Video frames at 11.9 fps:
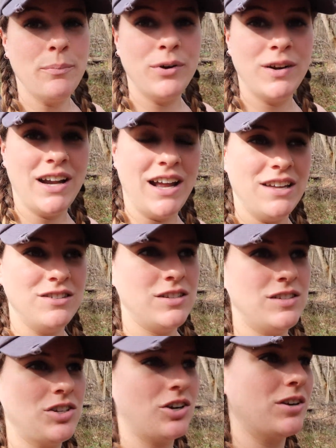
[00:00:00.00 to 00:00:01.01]
put it
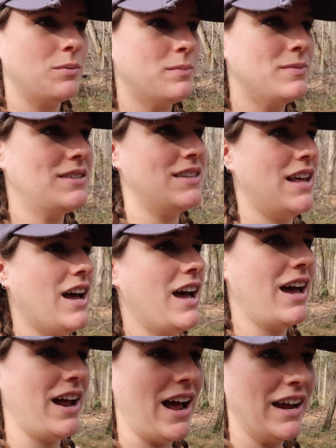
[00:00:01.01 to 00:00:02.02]
into terms
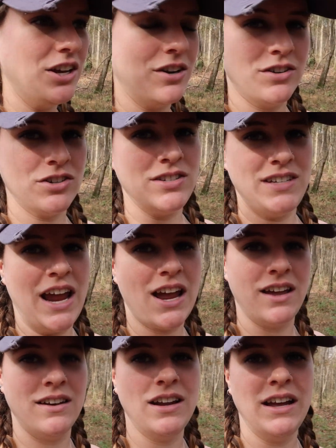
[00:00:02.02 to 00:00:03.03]
that I could
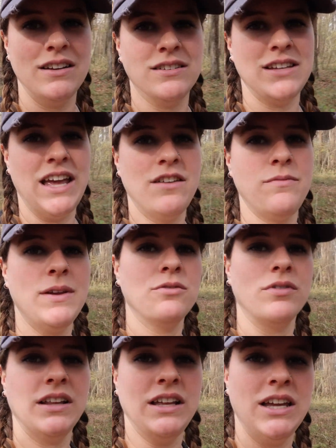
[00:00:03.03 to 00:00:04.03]
understand and gave
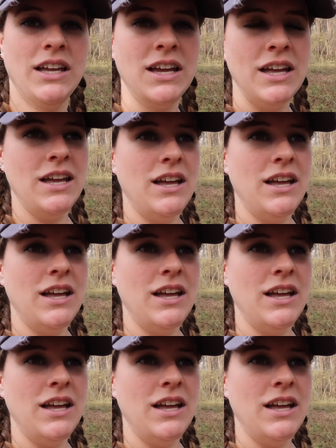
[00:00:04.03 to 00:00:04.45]
me really